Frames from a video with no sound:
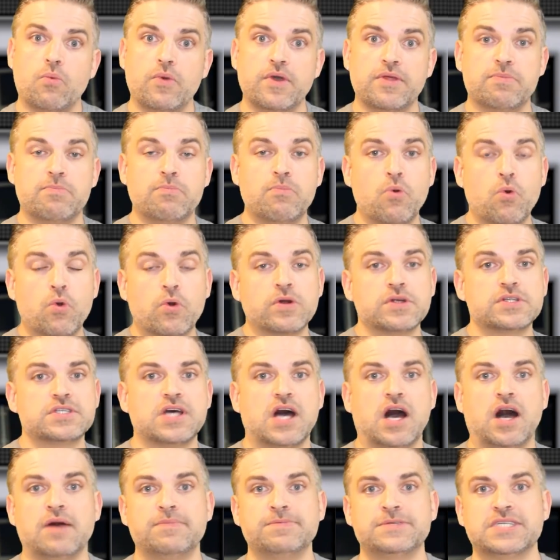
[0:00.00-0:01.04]
with Moore's
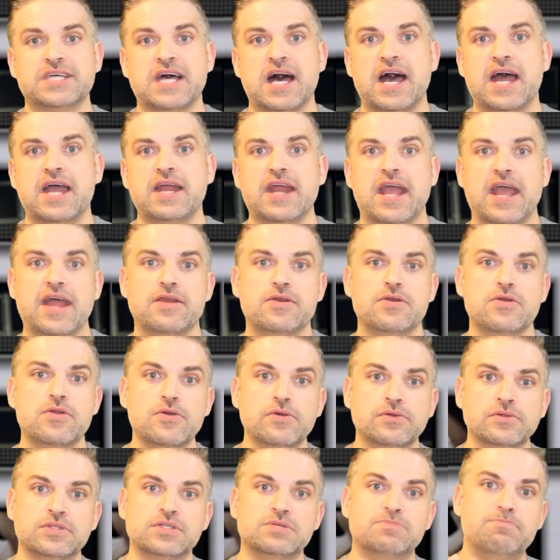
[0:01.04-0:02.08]
upside and
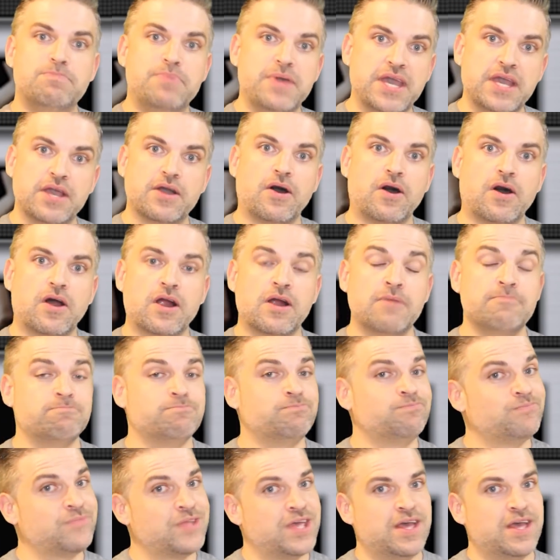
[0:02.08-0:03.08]
Newton's big arm,